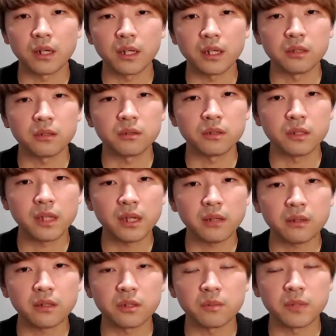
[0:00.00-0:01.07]
So let
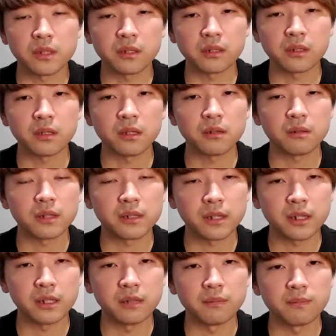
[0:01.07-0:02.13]
me give you a brief
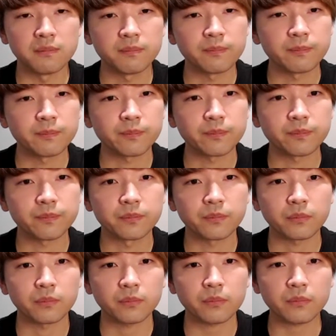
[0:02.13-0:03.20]
explanation of a
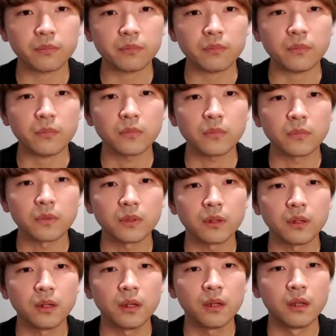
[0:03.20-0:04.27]
relationship between
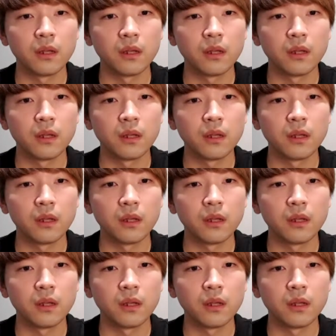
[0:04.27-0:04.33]
line